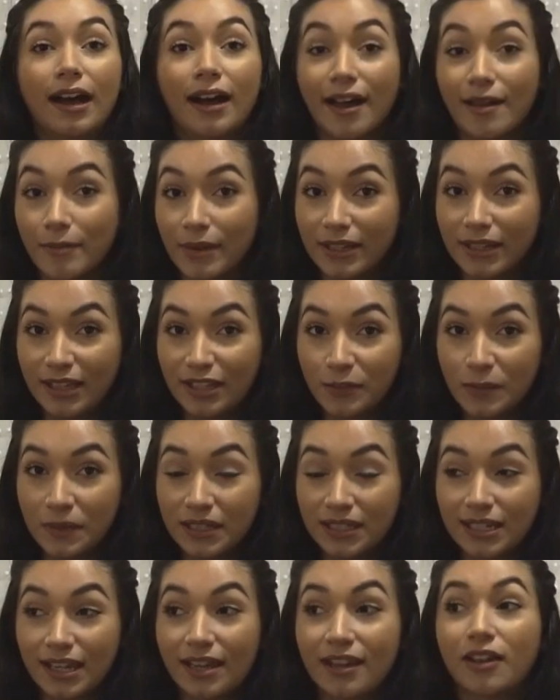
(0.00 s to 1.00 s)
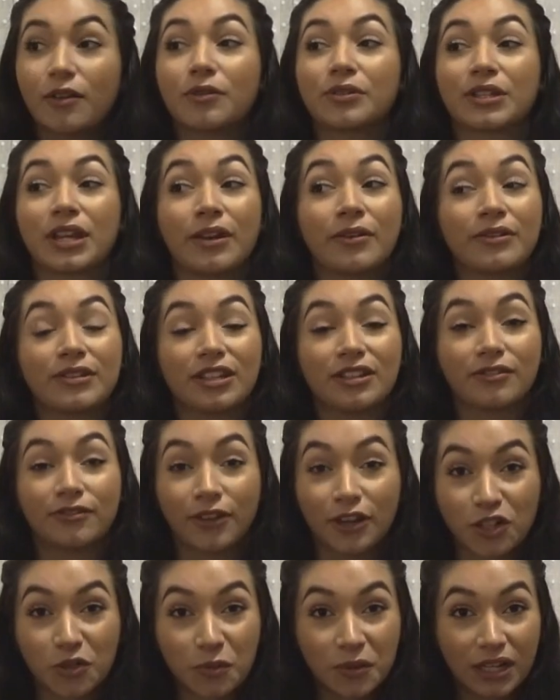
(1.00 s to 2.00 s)
I made this mistake when I was a
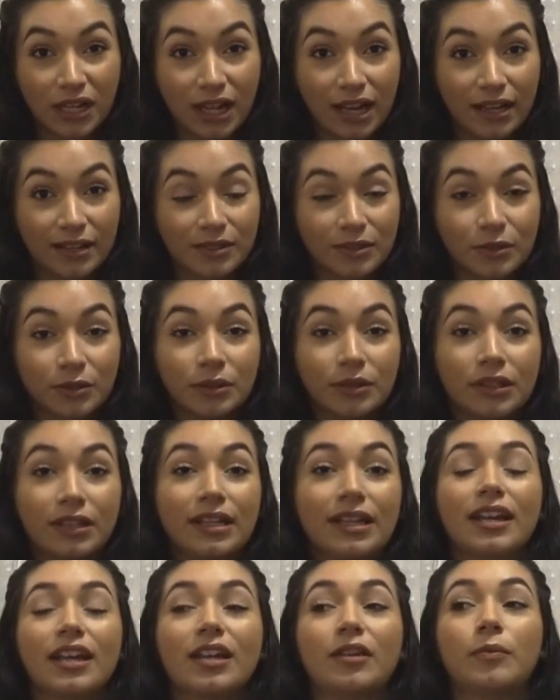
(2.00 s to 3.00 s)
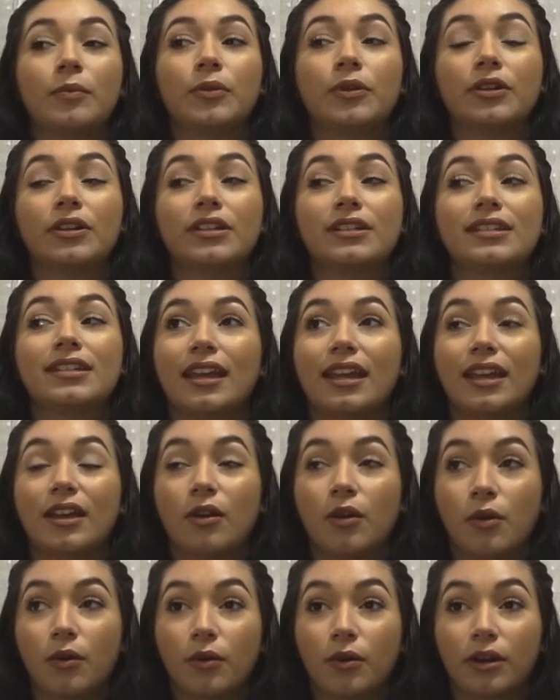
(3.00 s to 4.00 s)
freshman in high school and put a
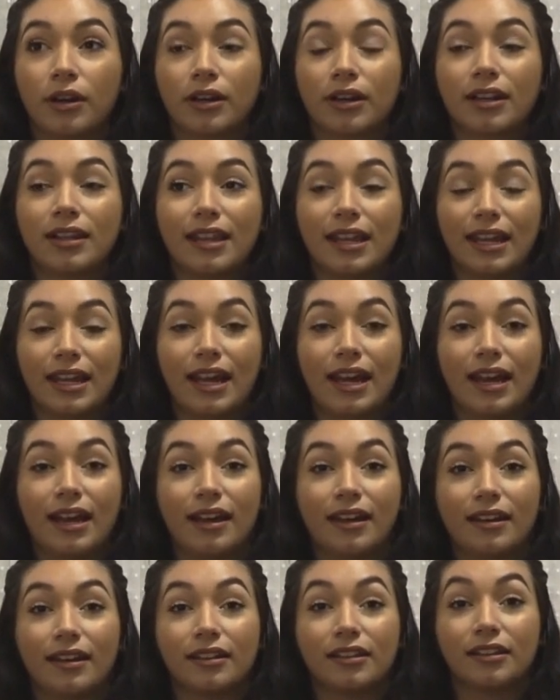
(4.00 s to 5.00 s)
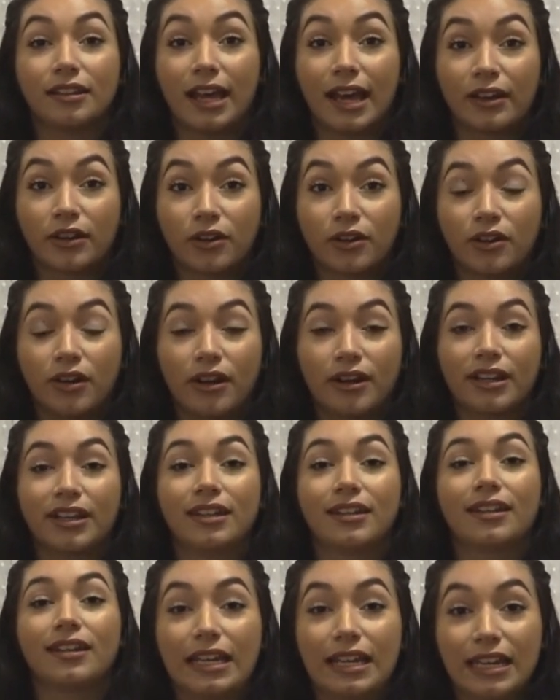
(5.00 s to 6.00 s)
horn that had lacquer on
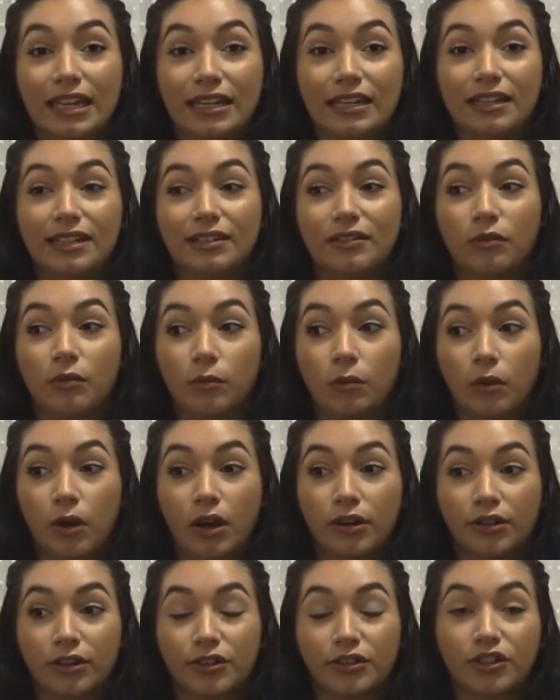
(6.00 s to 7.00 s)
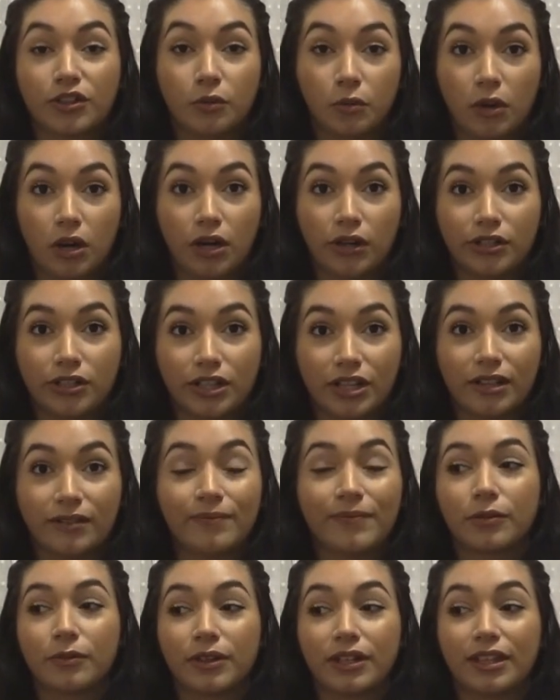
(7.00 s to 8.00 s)
it in water to wash
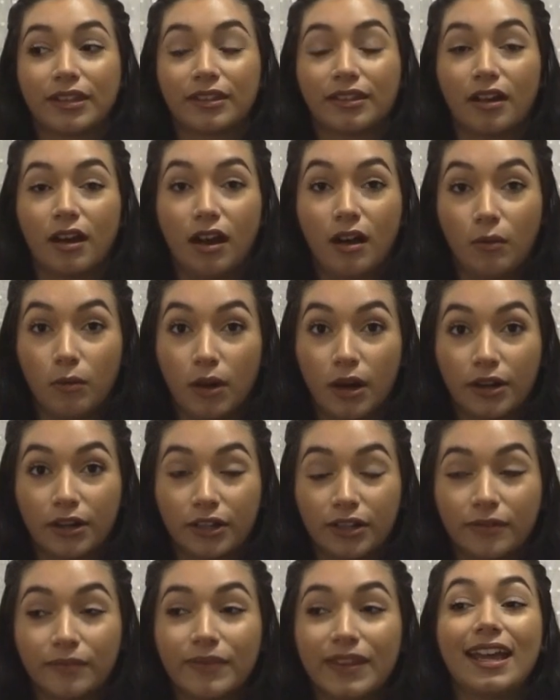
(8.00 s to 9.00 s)
it with hot water